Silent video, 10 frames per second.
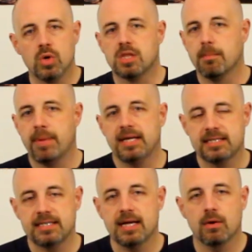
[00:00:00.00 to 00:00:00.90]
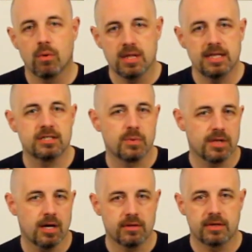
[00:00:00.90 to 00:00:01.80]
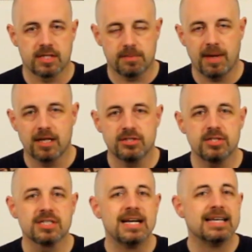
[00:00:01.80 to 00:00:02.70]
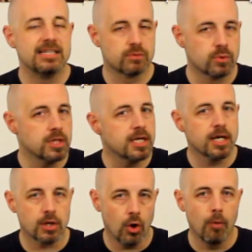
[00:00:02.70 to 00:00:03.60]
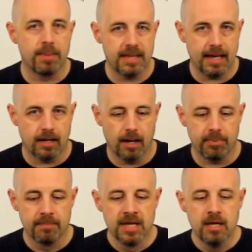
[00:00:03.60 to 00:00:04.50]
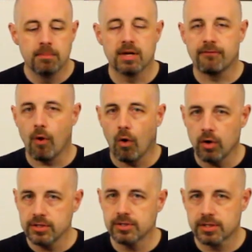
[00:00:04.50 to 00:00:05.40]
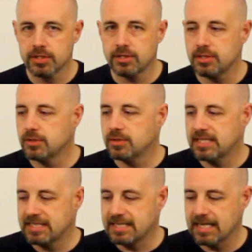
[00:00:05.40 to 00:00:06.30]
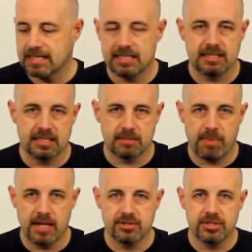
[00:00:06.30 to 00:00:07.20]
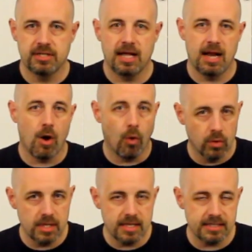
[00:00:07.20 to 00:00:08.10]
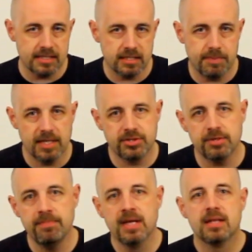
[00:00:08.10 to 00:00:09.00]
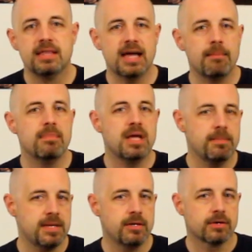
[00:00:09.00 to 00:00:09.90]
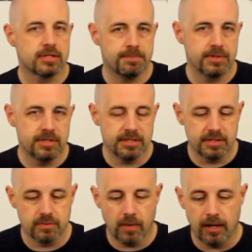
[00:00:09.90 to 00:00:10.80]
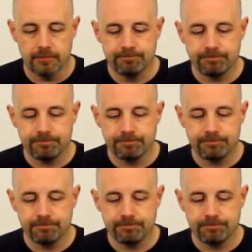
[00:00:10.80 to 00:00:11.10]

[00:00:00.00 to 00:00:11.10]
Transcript: with the base set or this with other expansions is really going to open that up. But if all you're going to do is get this expansion and only this expansion, that may be your experience as well.